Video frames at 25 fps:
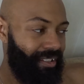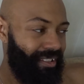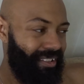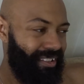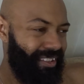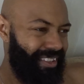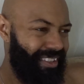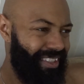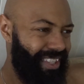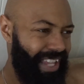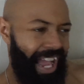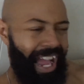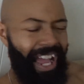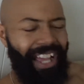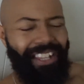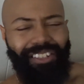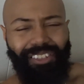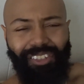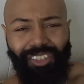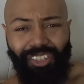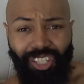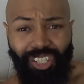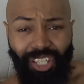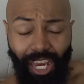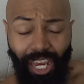not
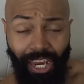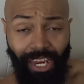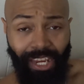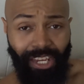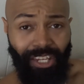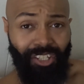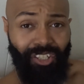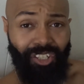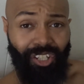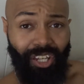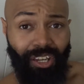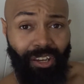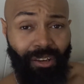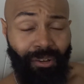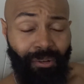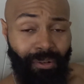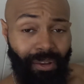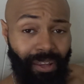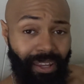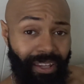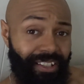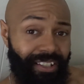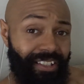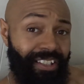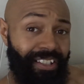changing
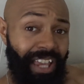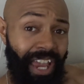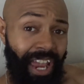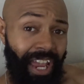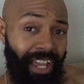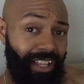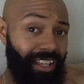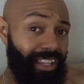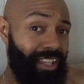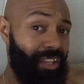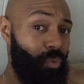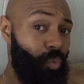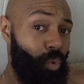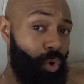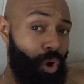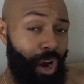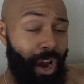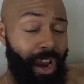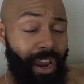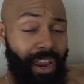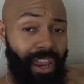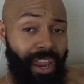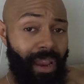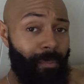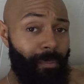exactly where
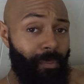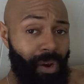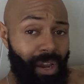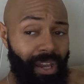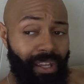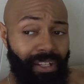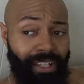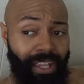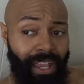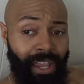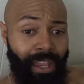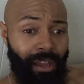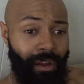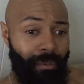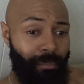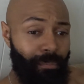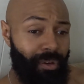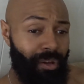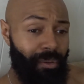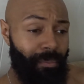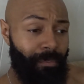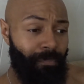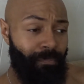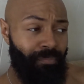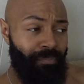I am right now,
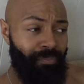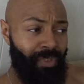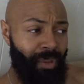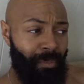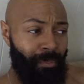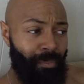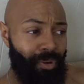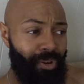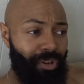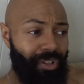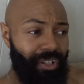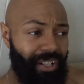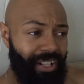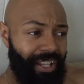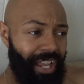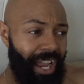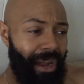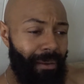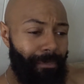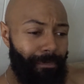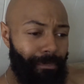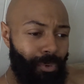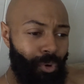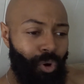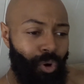but putting
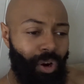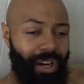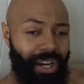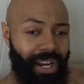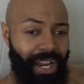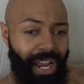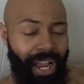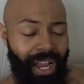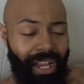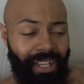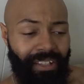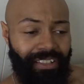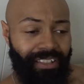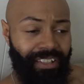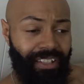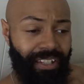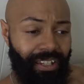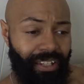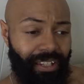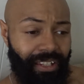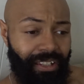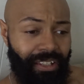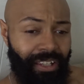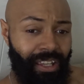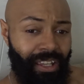out more
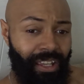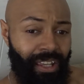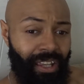content